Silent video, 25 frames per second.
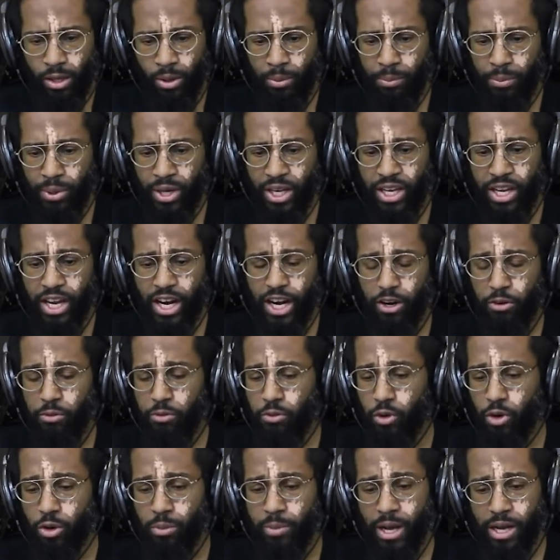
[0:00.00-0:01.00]
Be
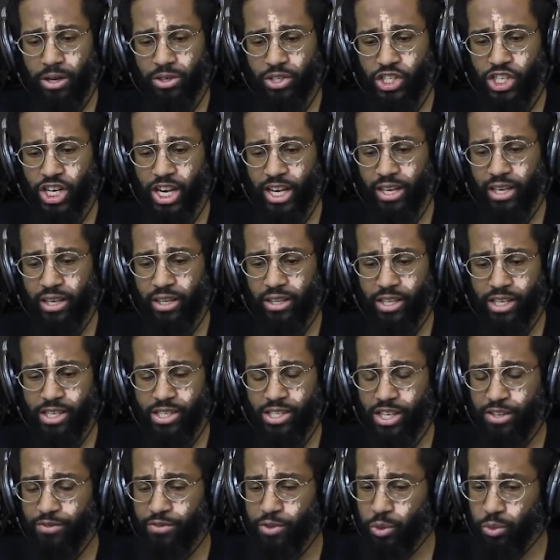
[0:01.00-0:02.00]
careful about checking this
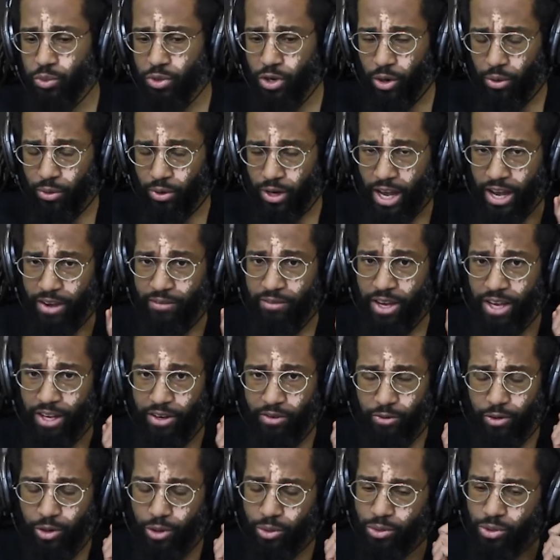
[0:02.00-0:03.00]
if you don't have
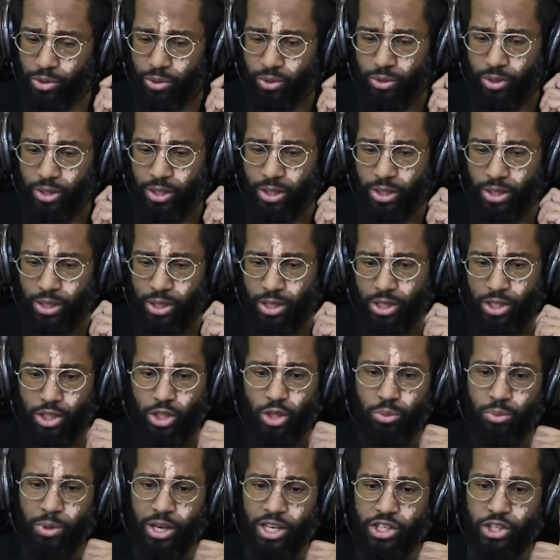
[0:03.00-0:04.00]
headphones on. So
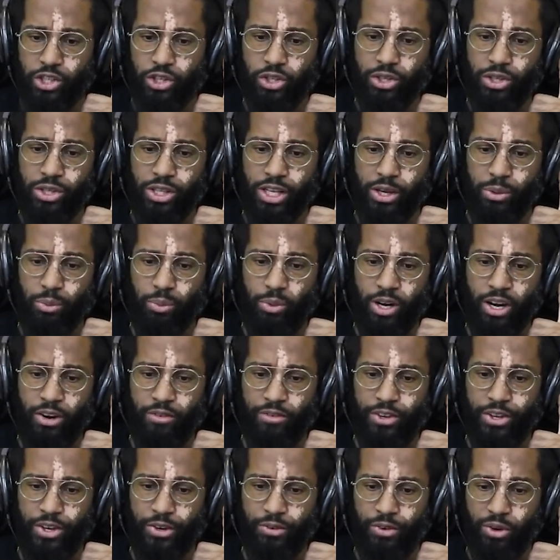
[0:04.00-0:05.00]
make sure that
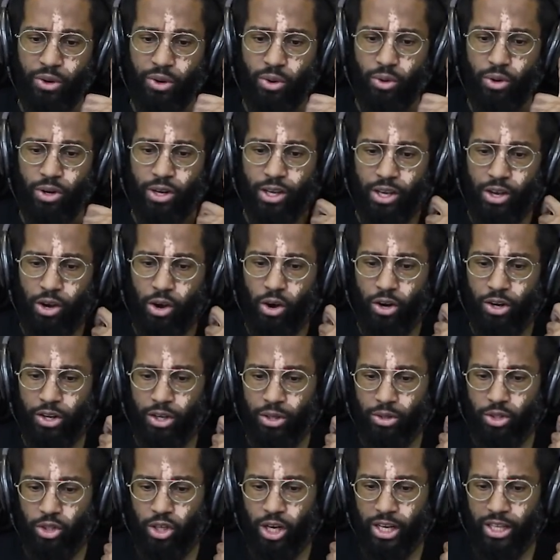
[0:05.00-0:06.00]
whenever you're recording an audio
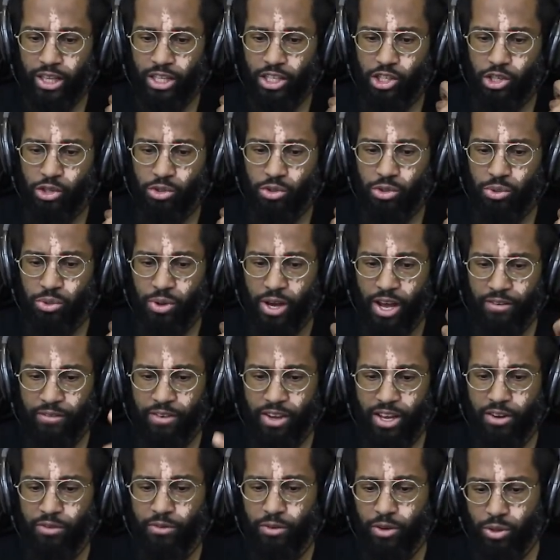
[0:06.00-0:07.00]
track that you do have
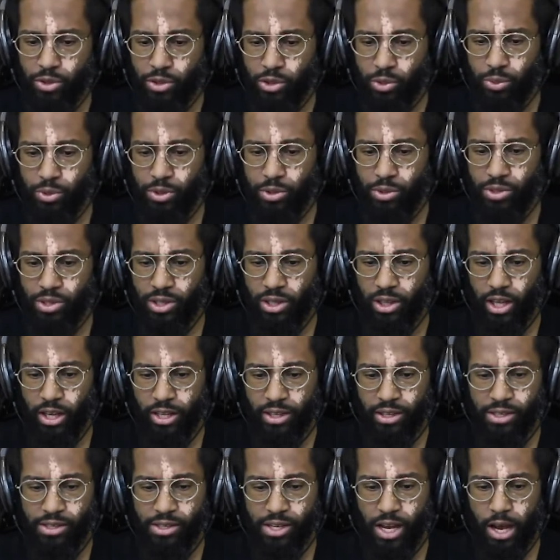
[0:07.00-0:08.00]
headphones when you select
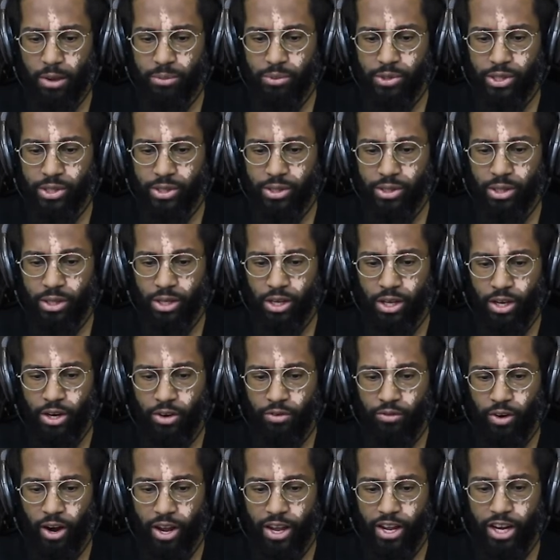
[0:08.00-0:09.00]
this option.
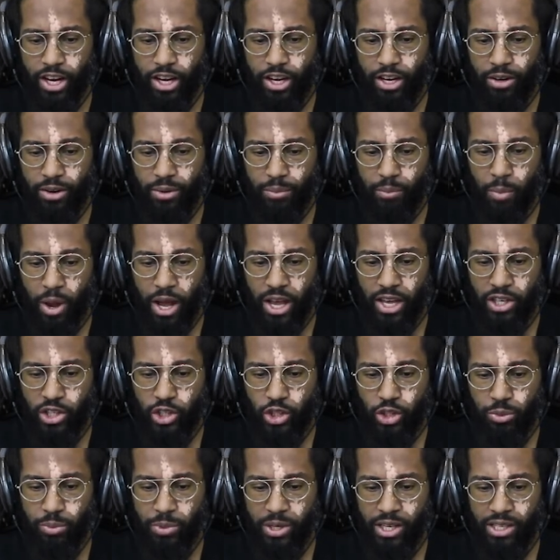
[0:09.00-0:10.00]
Right here, my
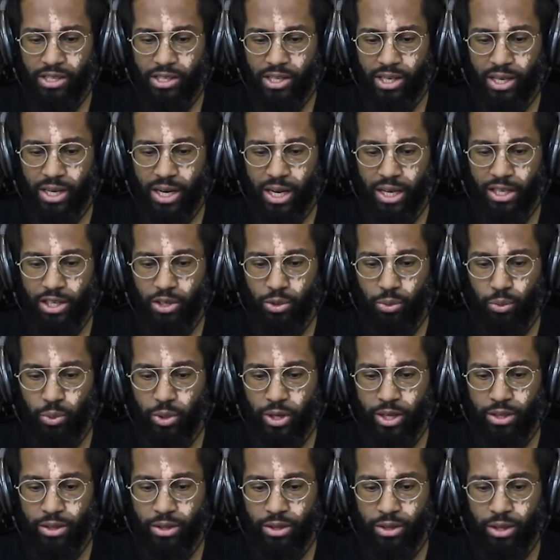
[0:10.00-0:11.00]
instrument is connected
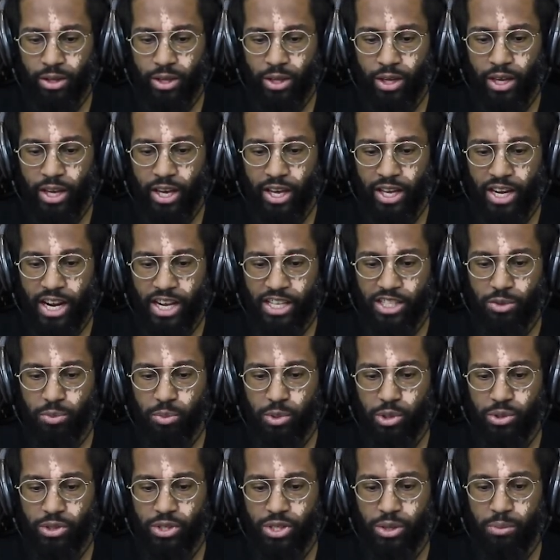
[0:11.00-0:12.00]
with, and that's
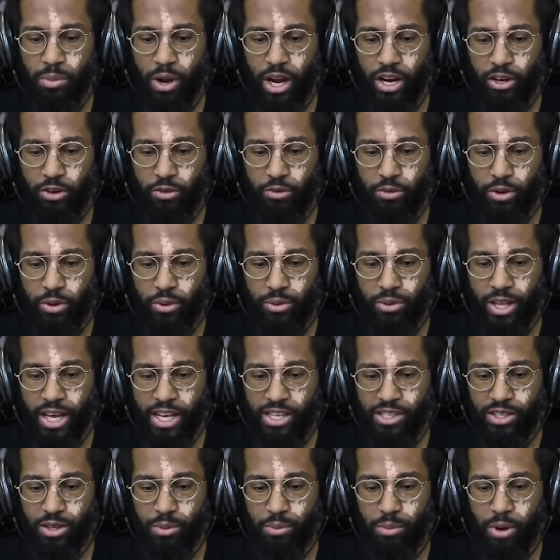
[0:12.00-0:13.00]
built-in microphone.
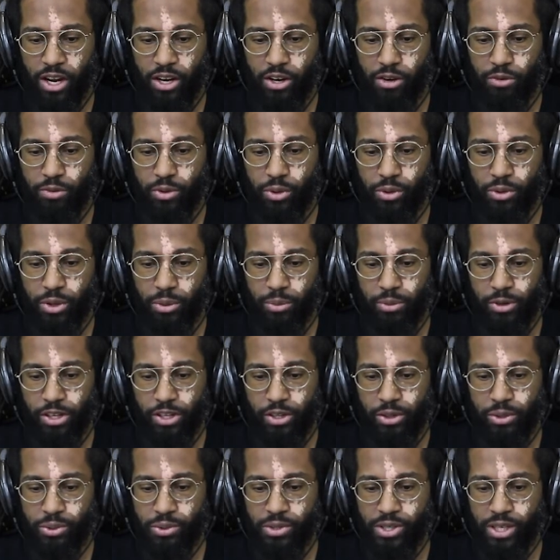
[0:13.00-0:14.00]
That's the microphone that we're
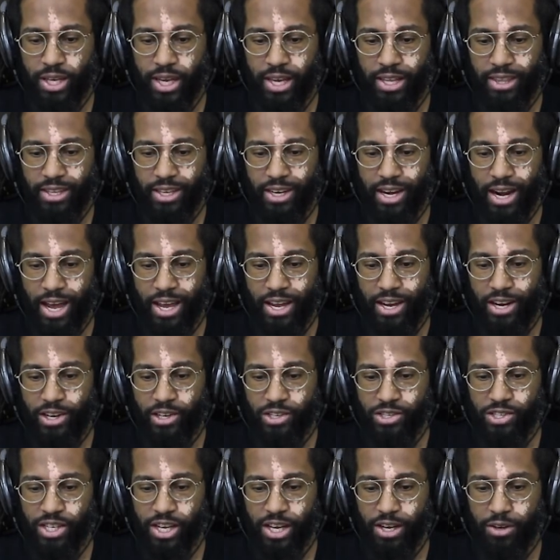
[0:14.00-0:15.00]
using, and then I hear
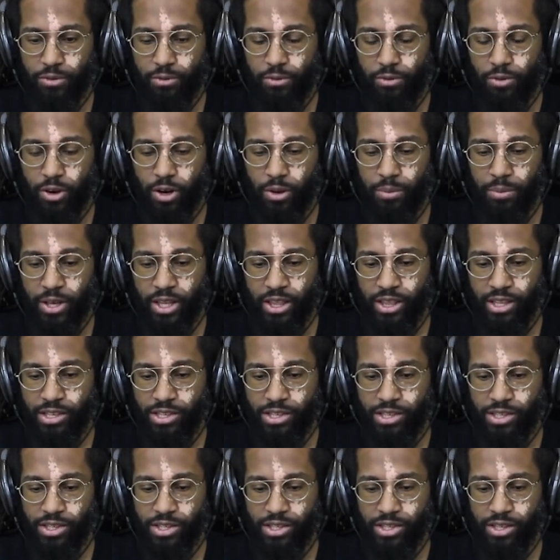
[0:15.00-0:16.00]
sound from. And this
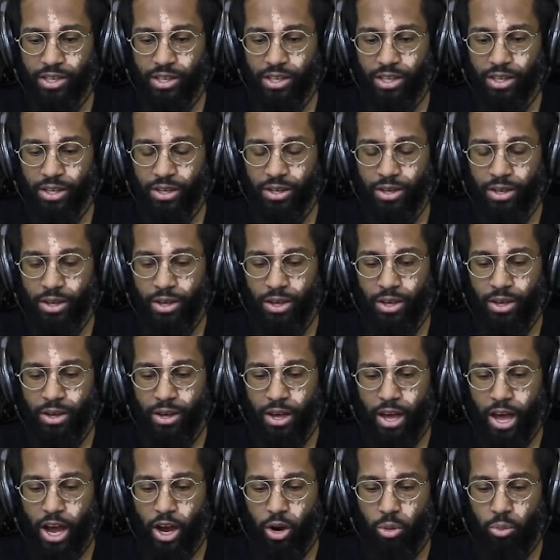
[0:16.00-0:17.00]
is the
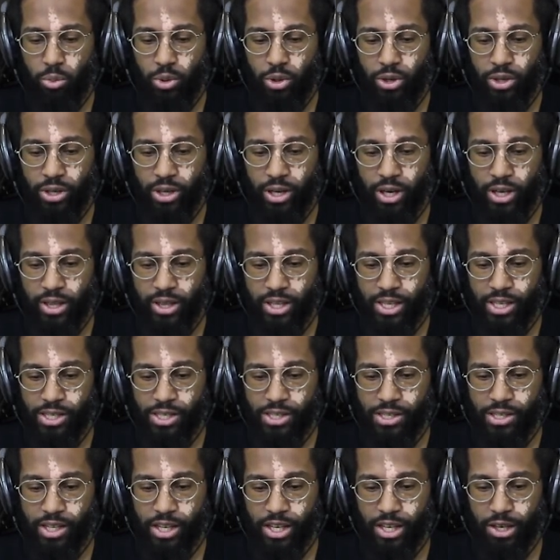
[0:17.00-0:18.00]
output, and this
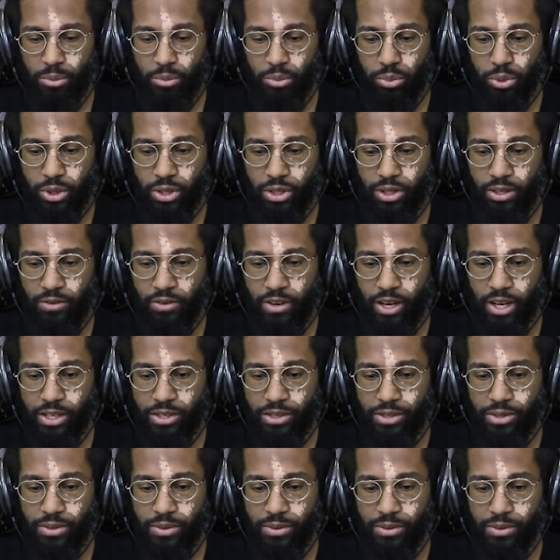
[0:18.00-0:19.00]
is the input
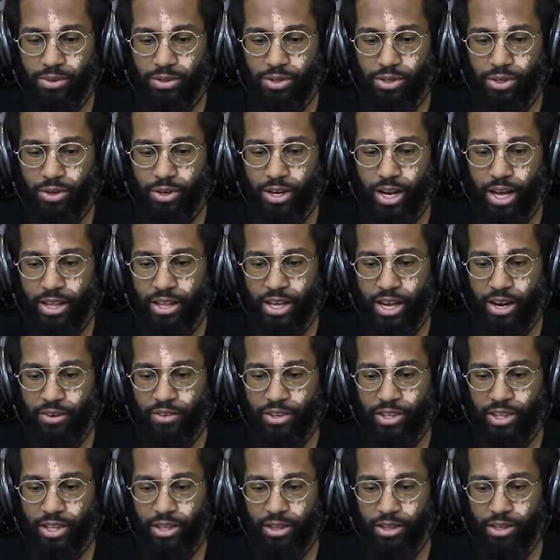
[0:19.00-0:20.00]
device. So now that
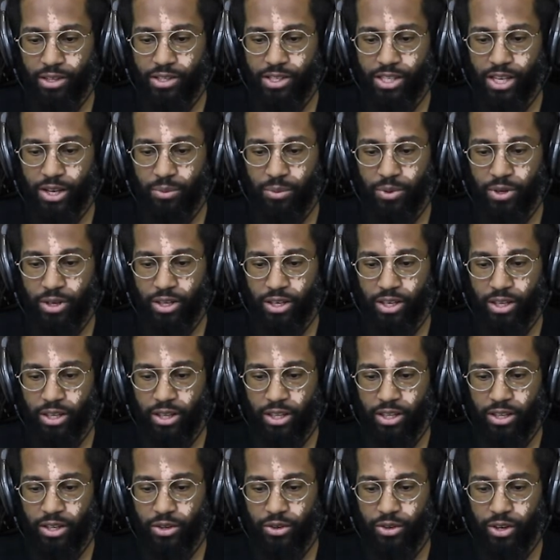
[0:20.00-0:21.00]
everything looks set, we're gonna
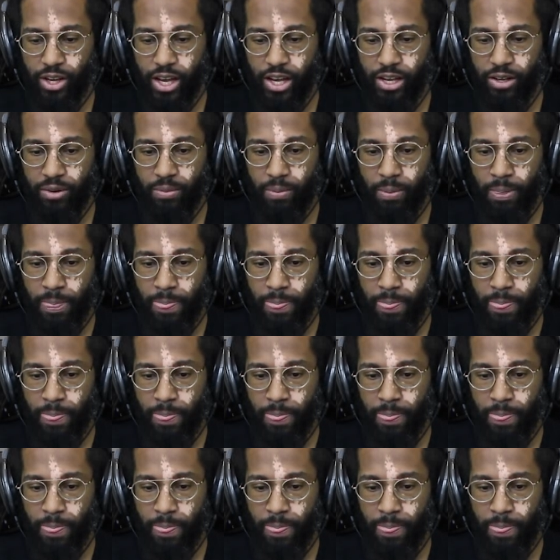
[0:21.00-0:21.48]
click create.